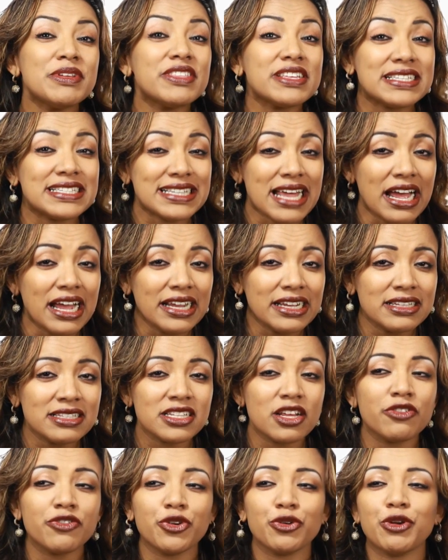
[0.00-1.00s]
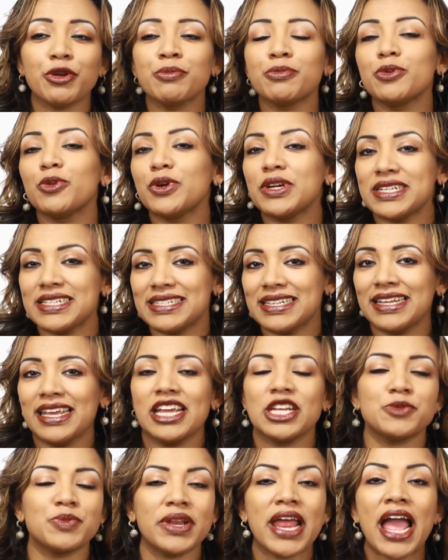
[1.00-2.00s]
of the signs of your employee
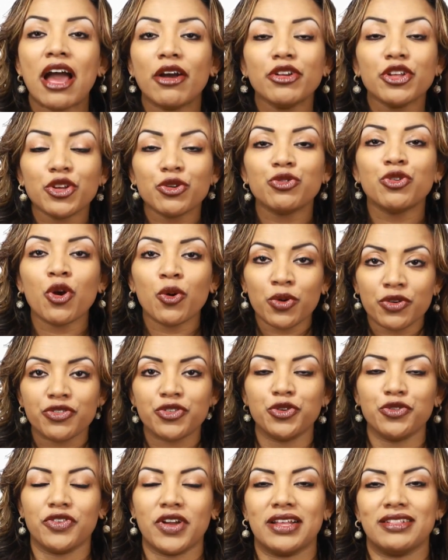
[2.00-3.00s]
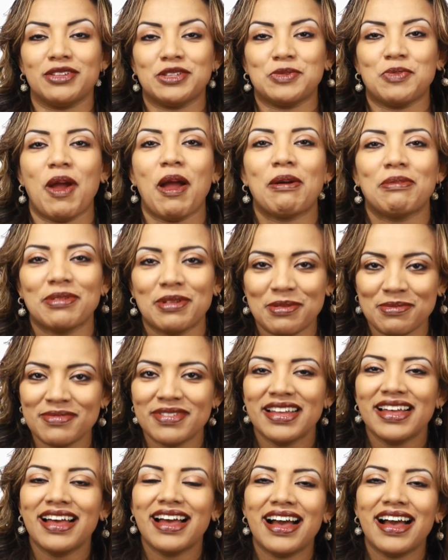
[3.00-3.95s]
disengagement, how do you know if you've got this problem,